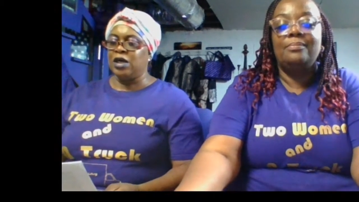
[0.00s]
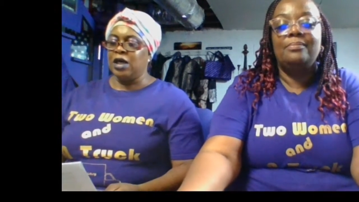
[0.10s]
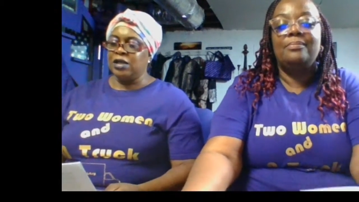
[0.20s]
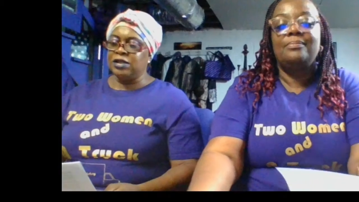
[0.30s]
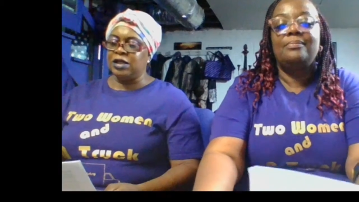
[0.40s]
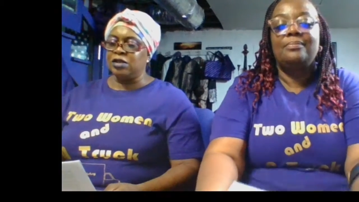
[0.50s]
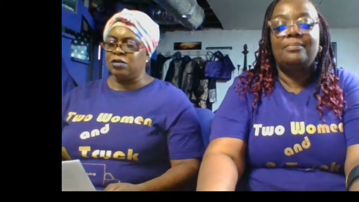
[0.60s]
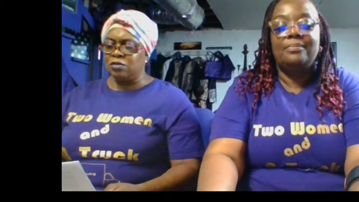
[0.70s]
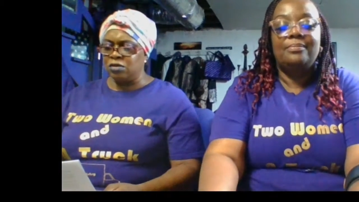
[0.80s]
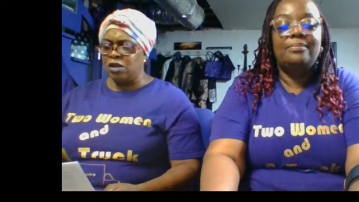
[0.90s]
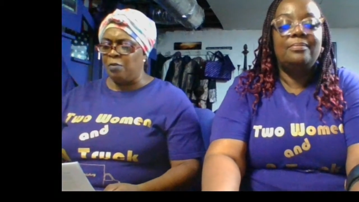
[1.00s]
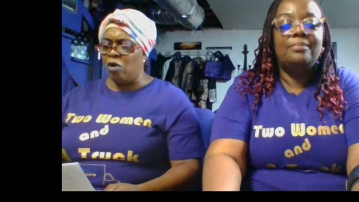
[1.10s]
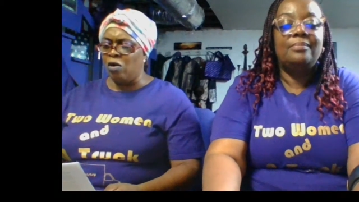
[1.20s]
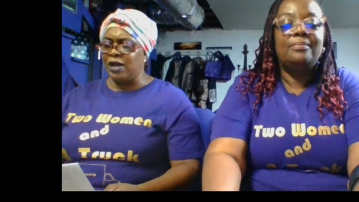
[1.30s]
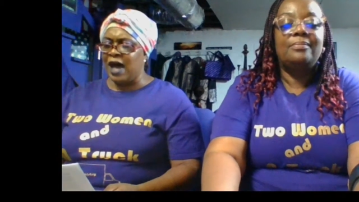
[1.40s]
Speaker 1: a mm-hmm. de-
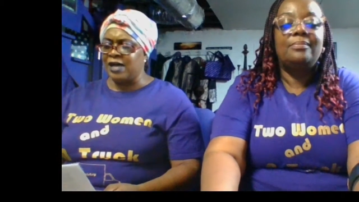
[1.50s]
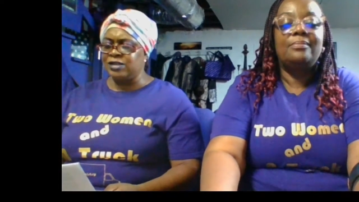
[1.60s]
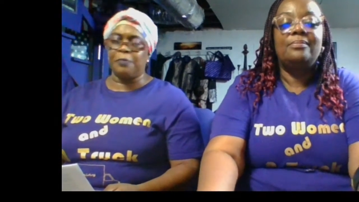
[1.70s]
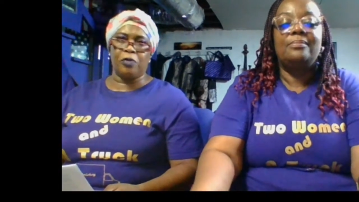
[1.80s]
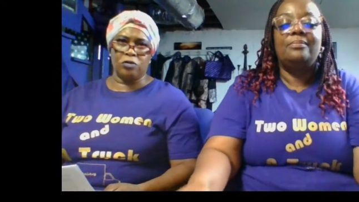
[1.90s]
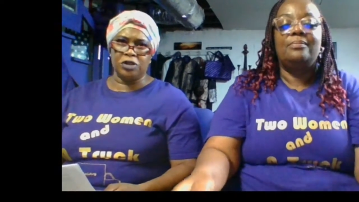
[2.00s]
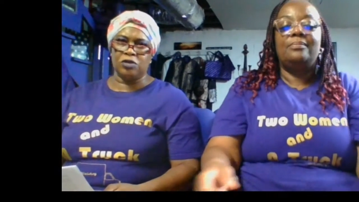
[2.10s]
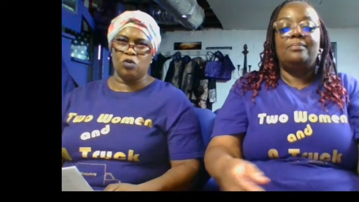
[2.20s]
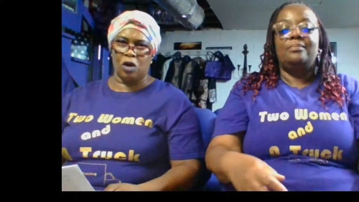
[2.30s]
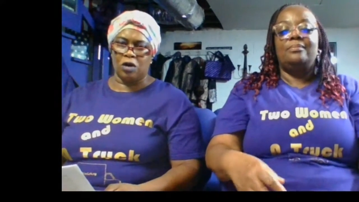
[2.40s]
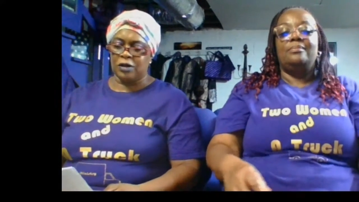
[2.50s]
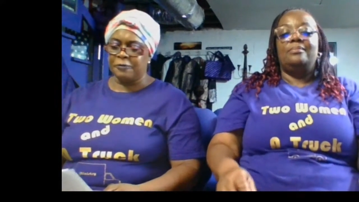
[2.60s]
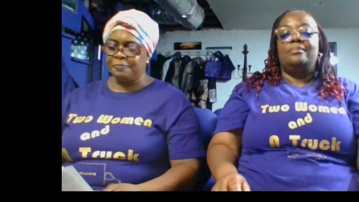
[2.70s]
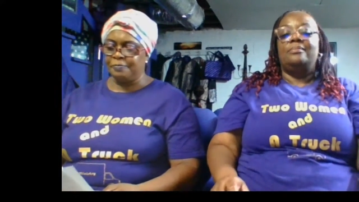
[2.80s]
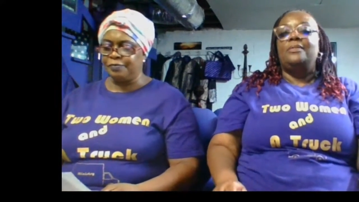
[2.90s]
Speaker 2: demoralized approach to work.
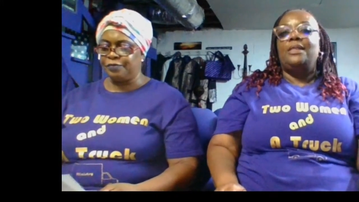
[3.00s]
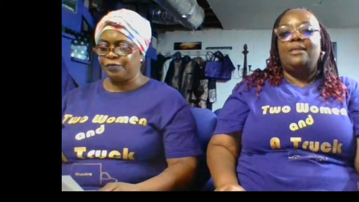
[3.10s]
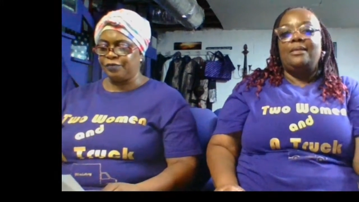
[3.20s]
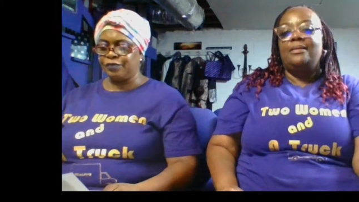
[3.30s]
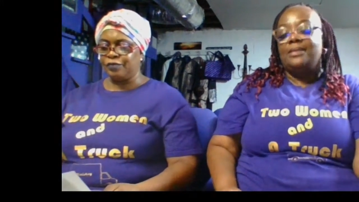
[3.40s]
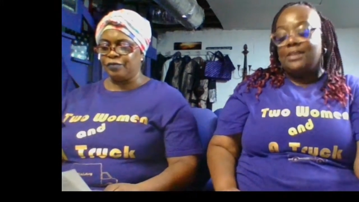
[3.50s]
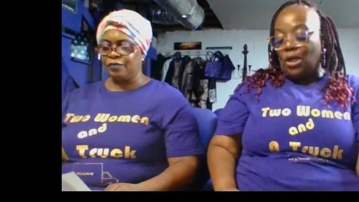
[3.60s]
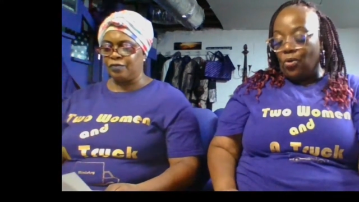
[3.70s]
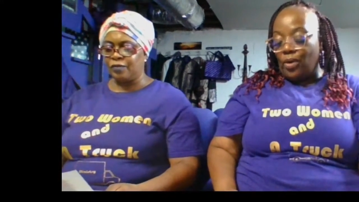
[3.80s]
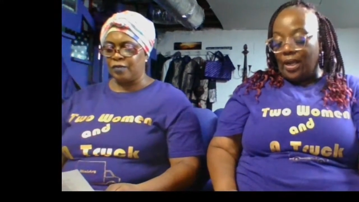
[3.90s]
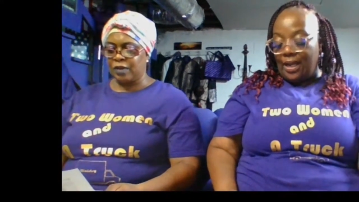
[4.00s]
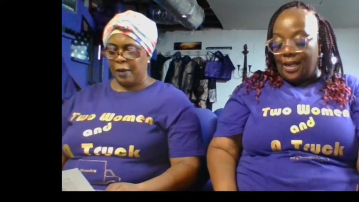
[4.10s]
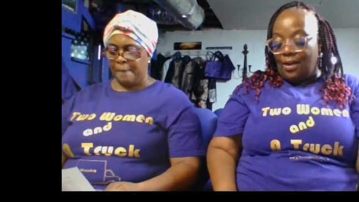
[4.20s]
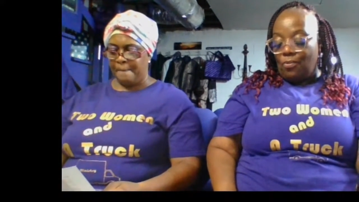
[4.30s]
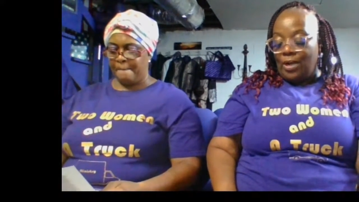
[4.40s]
So,
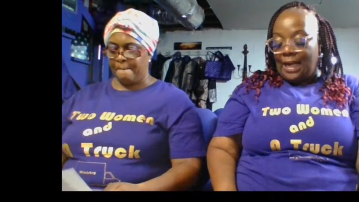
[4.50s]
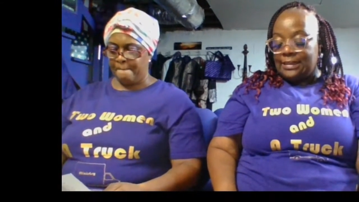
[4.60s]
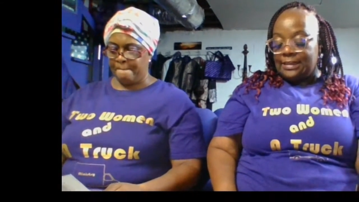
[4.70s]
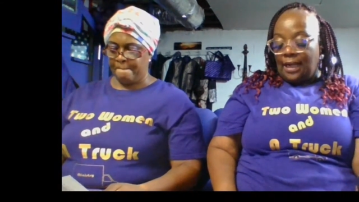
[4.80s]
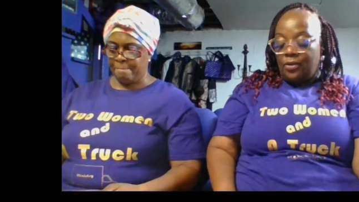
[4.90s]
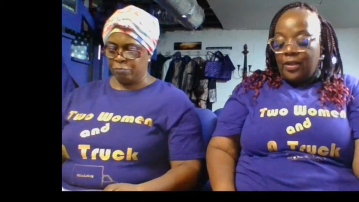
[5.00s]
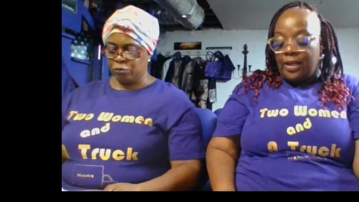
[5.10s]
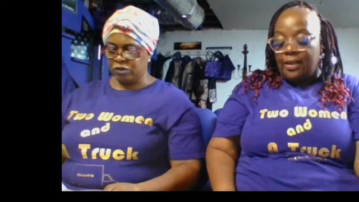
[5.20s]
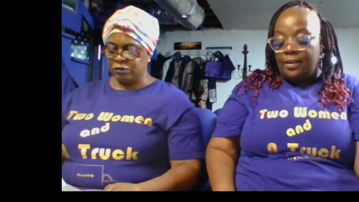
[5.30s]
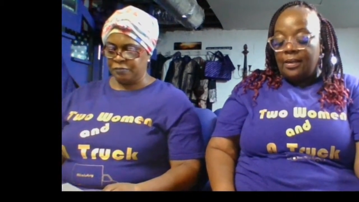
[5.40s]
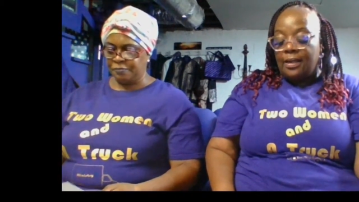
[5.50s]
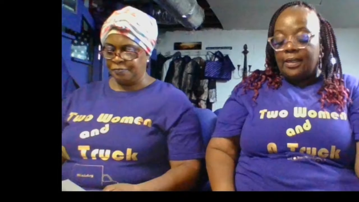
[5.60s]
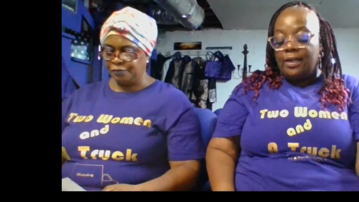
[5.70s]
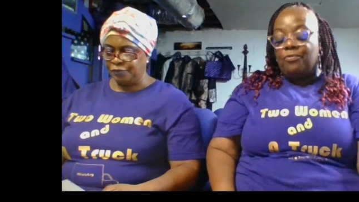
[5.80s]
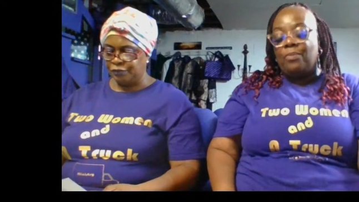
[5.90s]
and when I saw that,
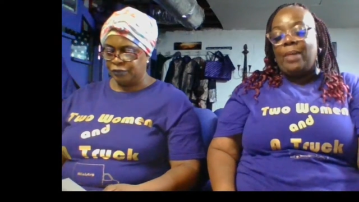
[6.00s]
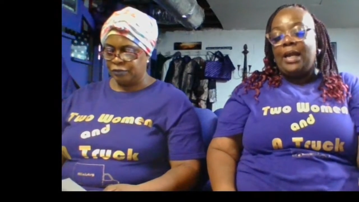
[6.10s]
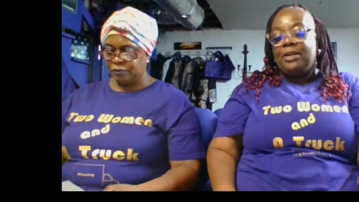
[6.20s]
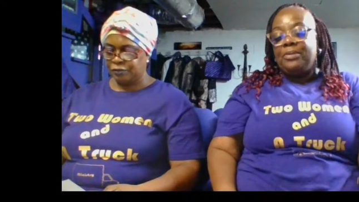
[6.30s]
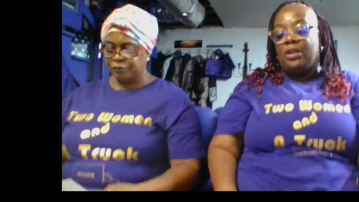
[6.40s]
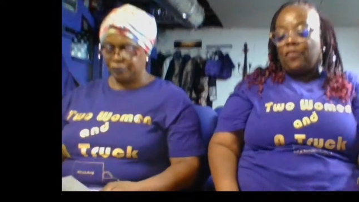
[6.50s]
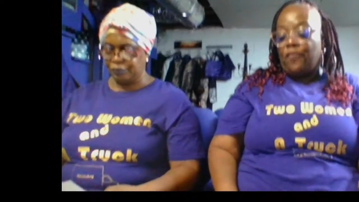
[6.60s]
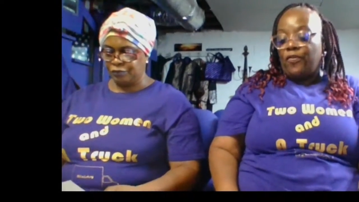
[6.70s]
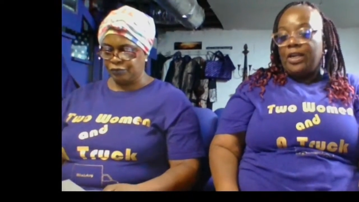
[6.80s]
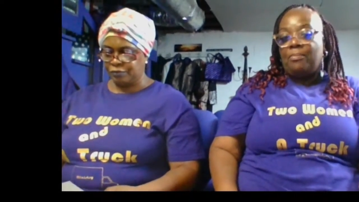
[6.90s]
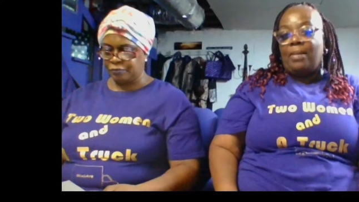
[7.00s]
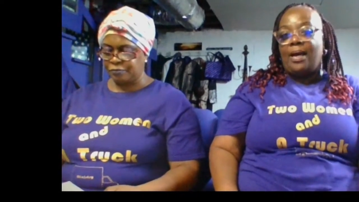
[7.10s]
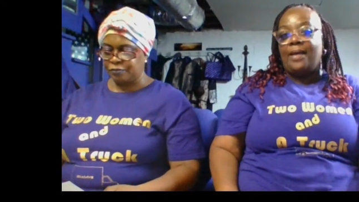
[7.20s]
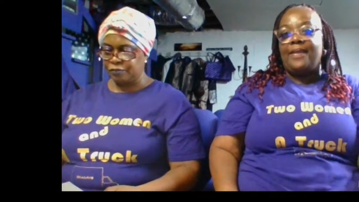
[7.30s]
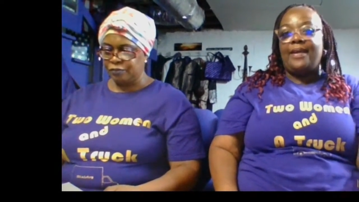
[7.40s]
it reminded me of a friend of
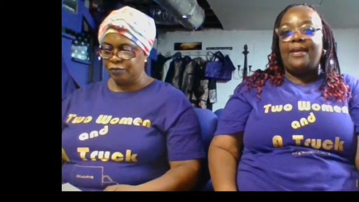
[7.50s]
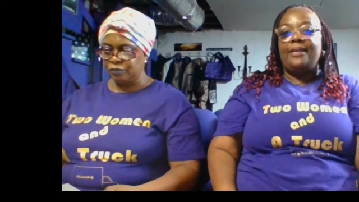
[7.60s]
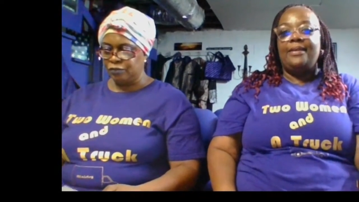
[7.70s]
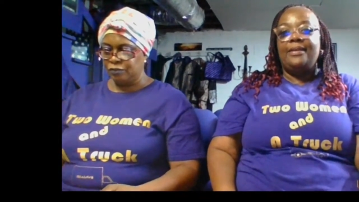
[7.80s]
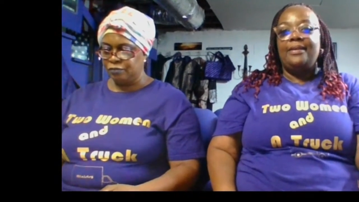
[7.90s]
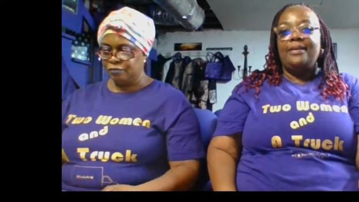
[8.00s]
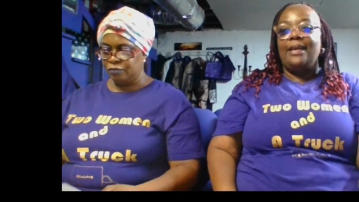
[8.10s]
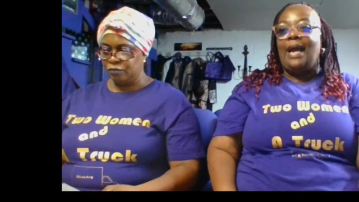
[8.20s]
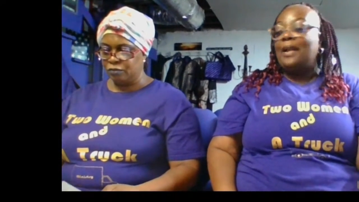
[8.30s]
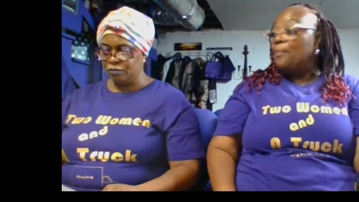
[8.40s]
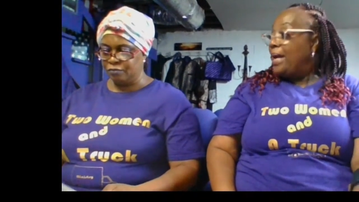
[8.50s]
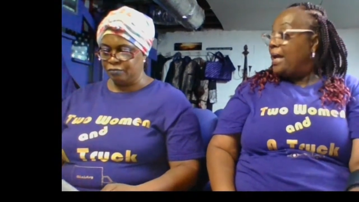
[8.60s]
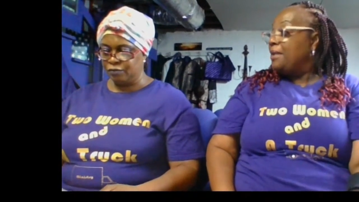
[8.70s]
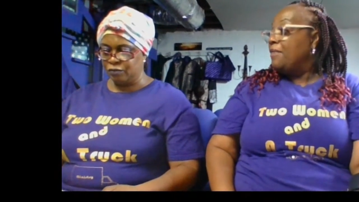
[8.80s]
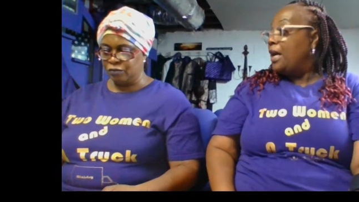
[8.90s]
mine that got a
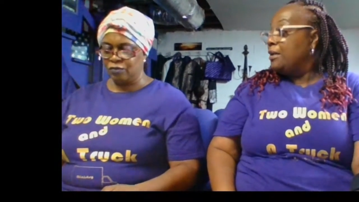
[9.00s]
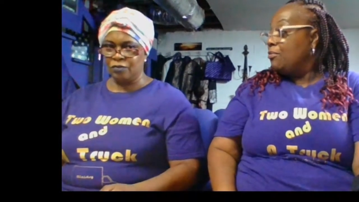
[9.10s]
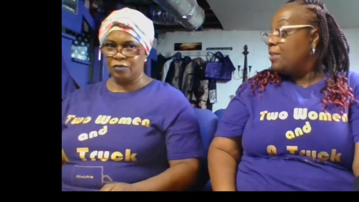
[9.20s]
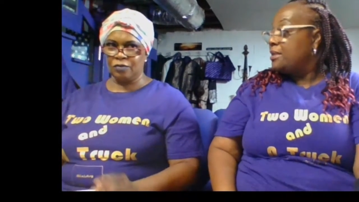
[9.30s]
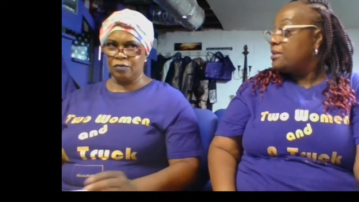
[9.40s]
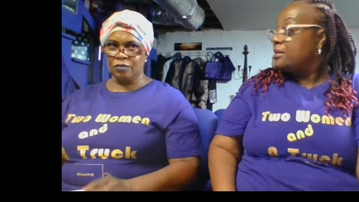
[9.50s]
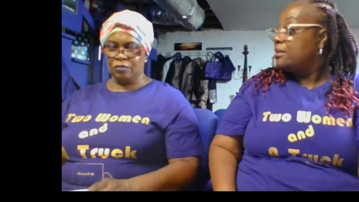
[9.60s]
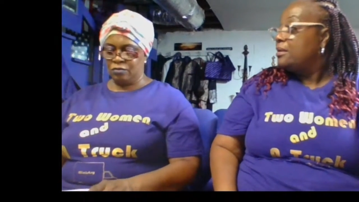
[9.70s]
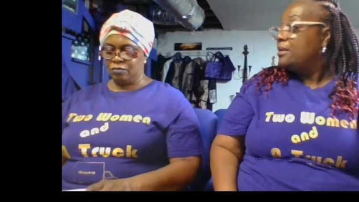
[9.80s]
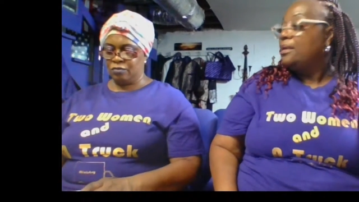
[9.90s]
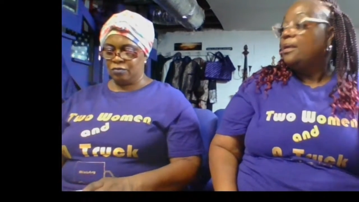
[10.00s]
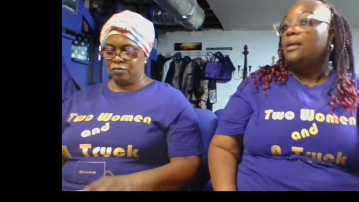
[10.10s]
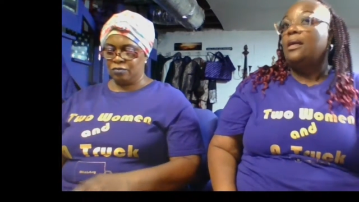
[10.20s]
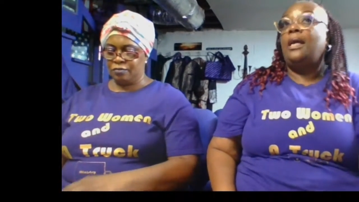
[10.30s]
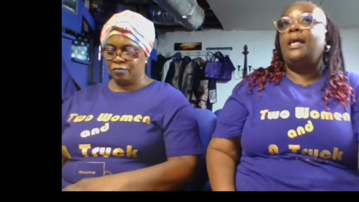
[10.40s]
bad evaluation. Mm-hmm
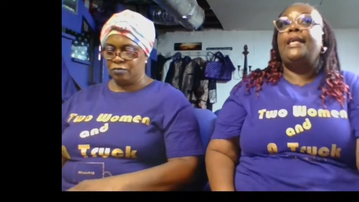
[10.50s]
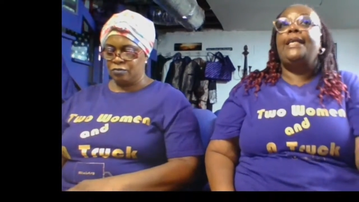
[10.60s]
and